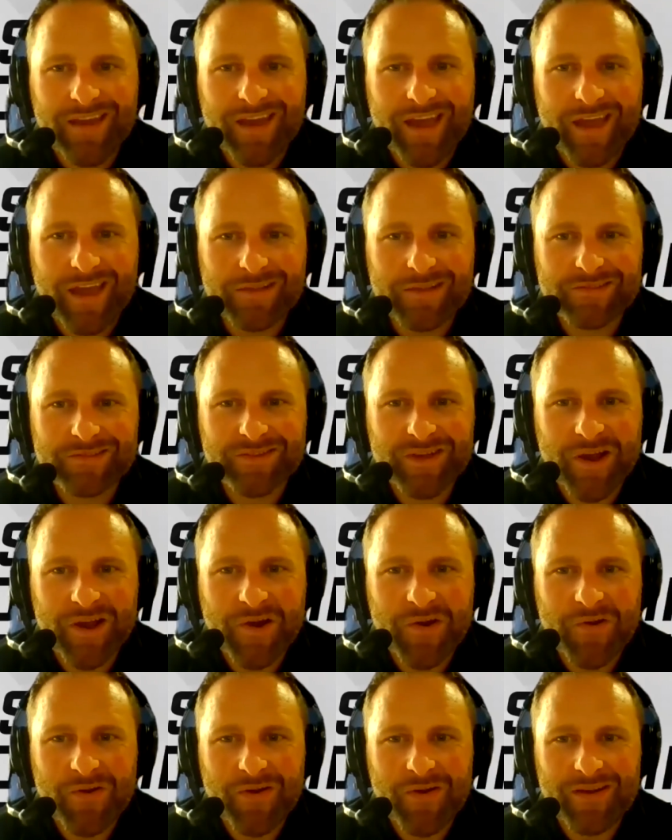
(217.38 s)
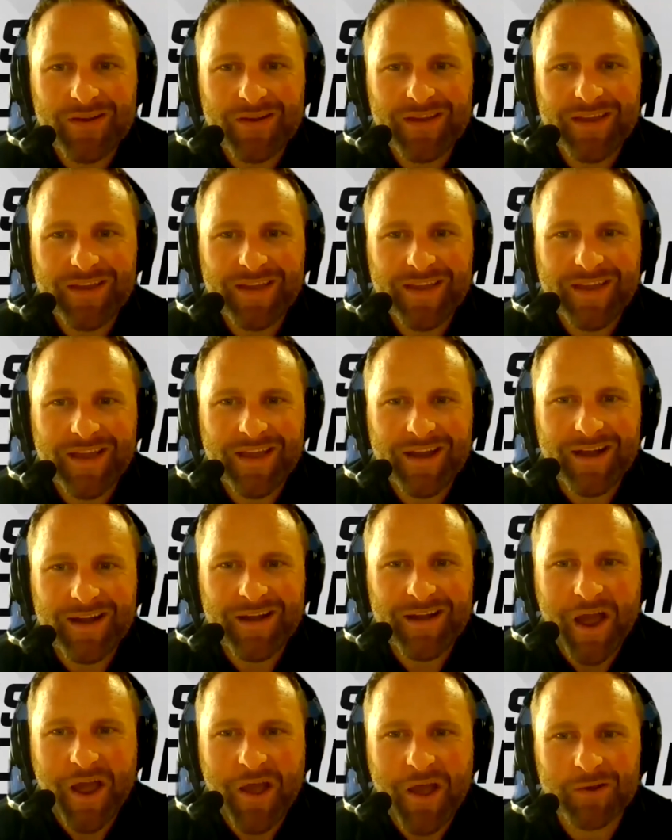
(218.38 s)
And so
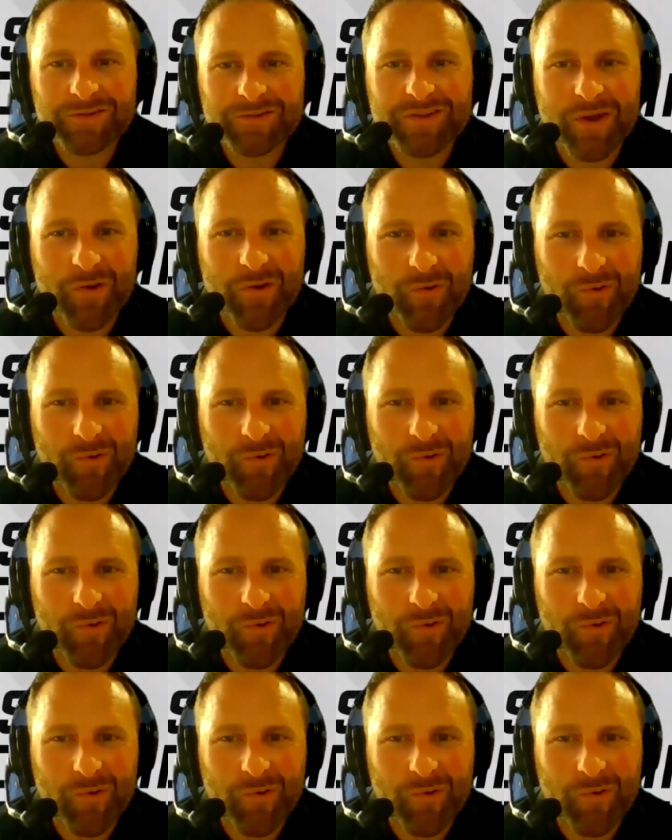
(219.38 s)
uh, I also